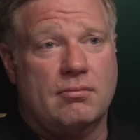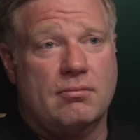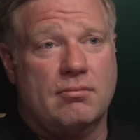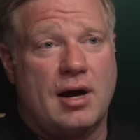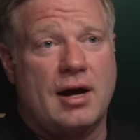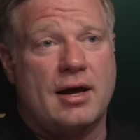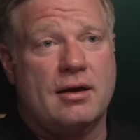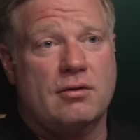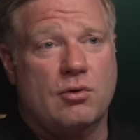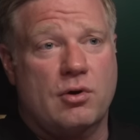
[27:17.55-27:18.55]

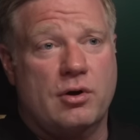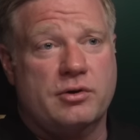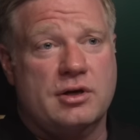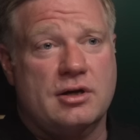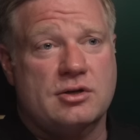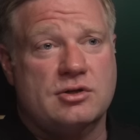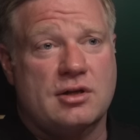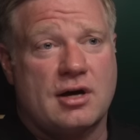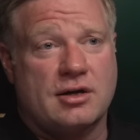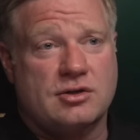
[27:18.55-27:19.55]
My loyalty is to
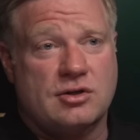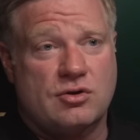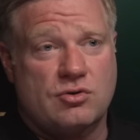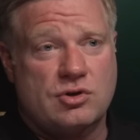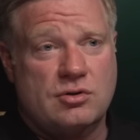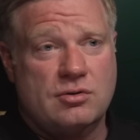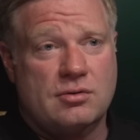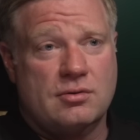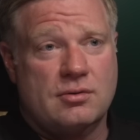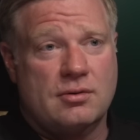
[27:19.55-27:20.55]
the Constitution,
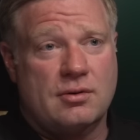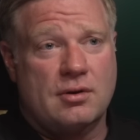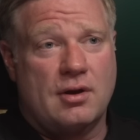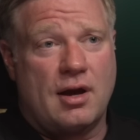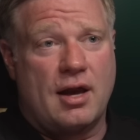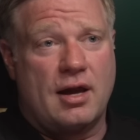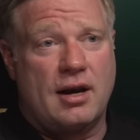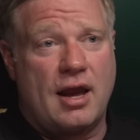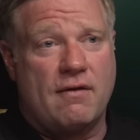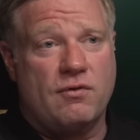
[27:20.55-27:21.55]

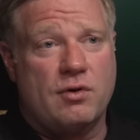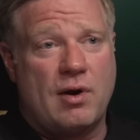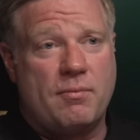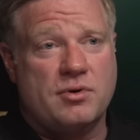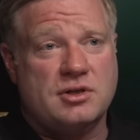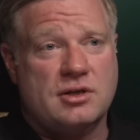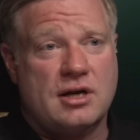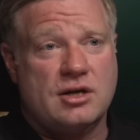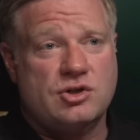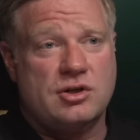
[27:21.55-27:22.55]
and every
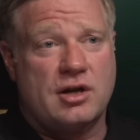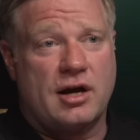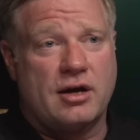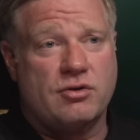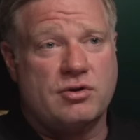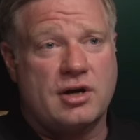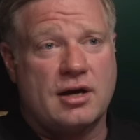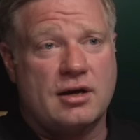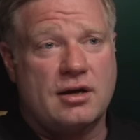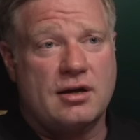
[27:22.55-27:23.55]
representation that I
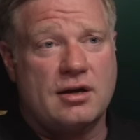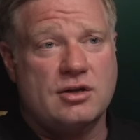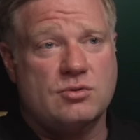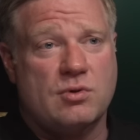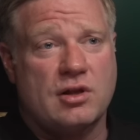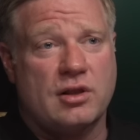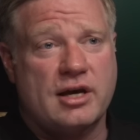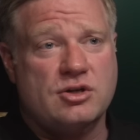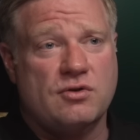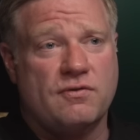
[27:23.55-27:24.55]
undertake is with a
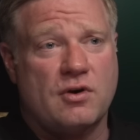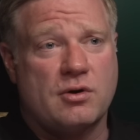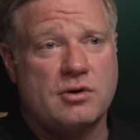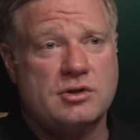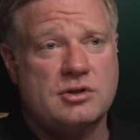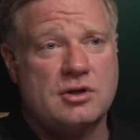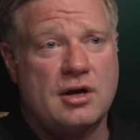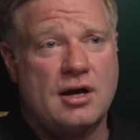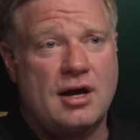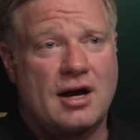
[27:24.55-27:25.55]
laser focus
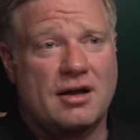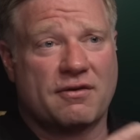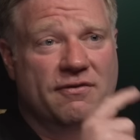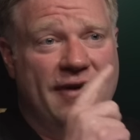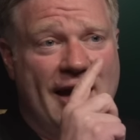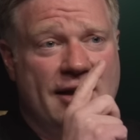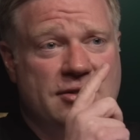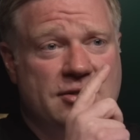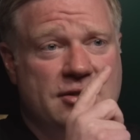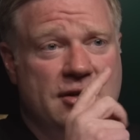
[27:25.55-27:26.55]
on the
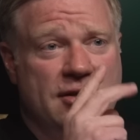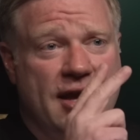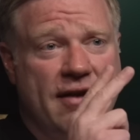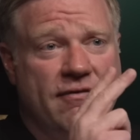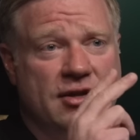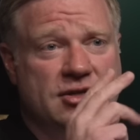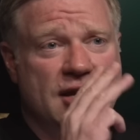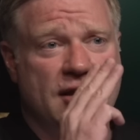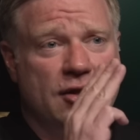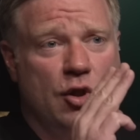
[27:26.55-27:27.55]
facts, the evidence,
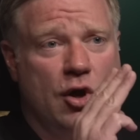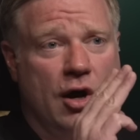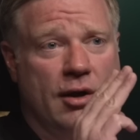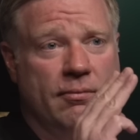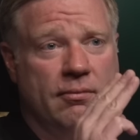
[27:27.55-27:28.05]
and the law.